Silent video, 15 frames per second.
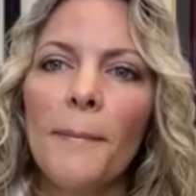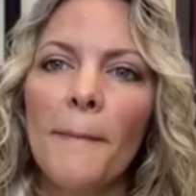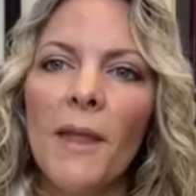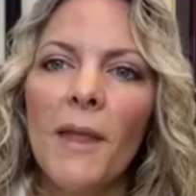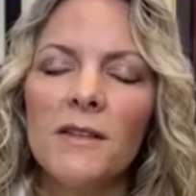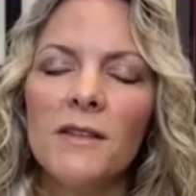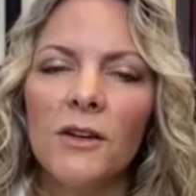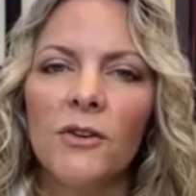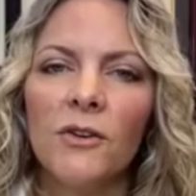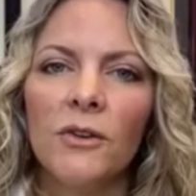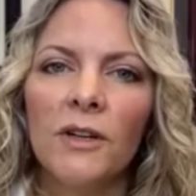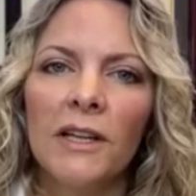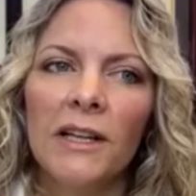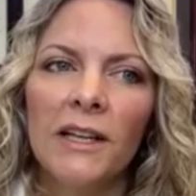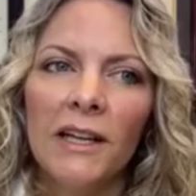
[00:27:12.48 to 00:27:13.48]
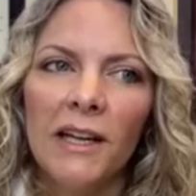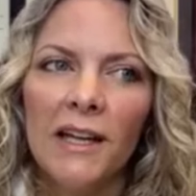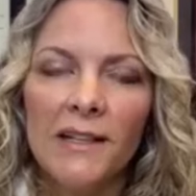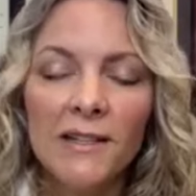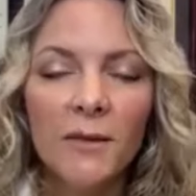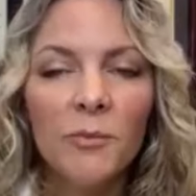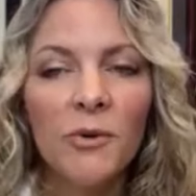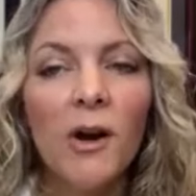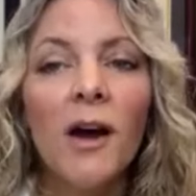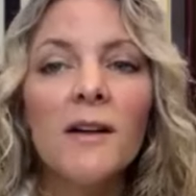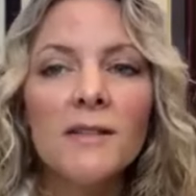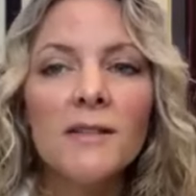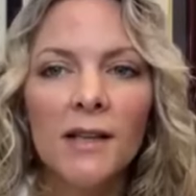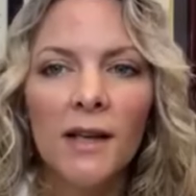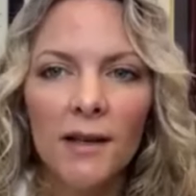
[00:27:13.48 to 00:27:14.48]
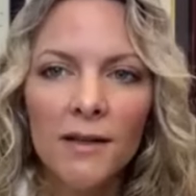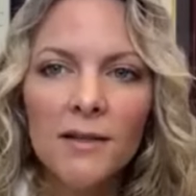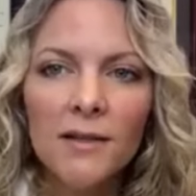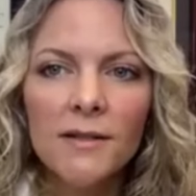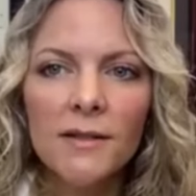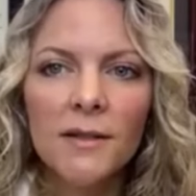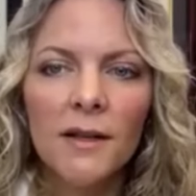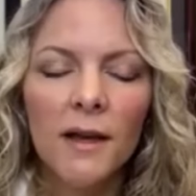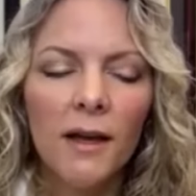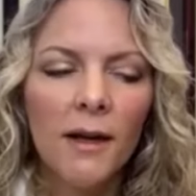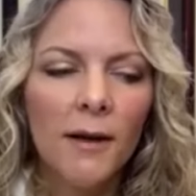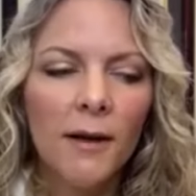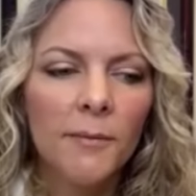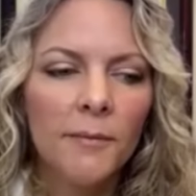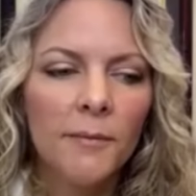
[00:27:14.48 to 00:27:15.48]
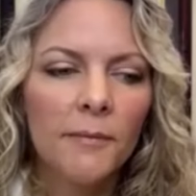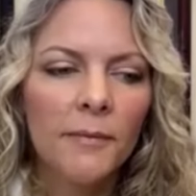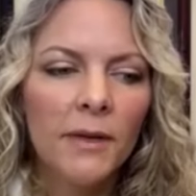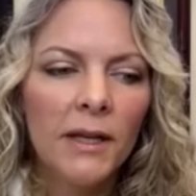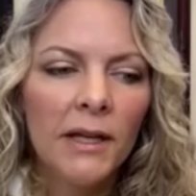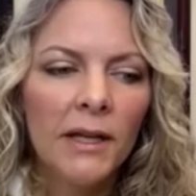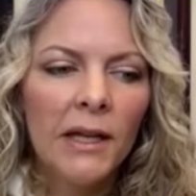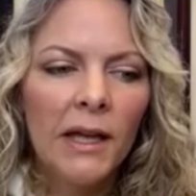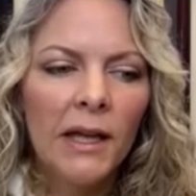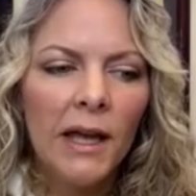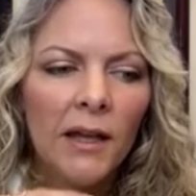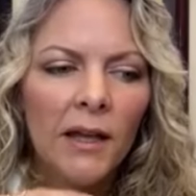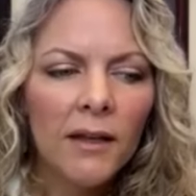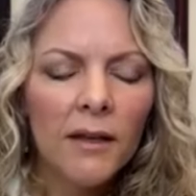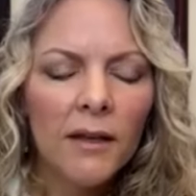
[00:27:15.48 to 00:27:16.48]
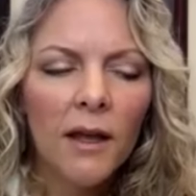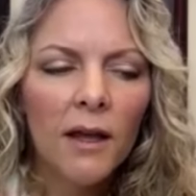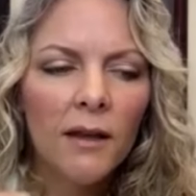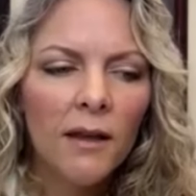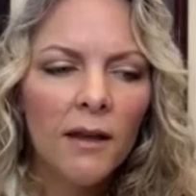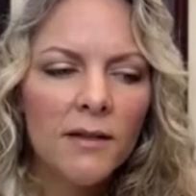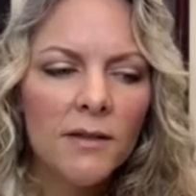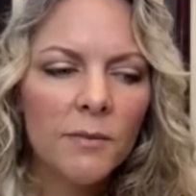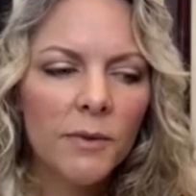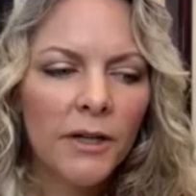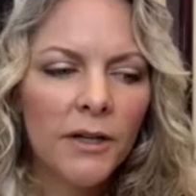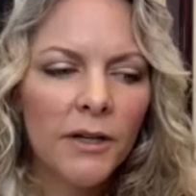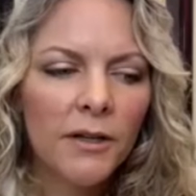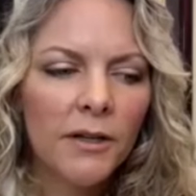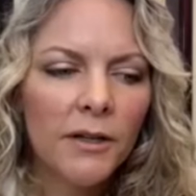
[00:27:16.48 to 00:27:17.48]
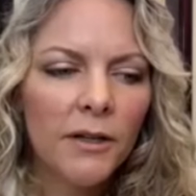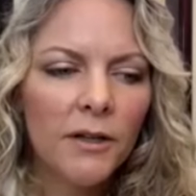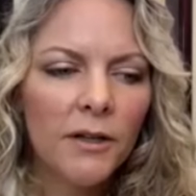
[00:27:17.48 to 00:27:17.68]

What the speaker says: So it's a process. And that's where,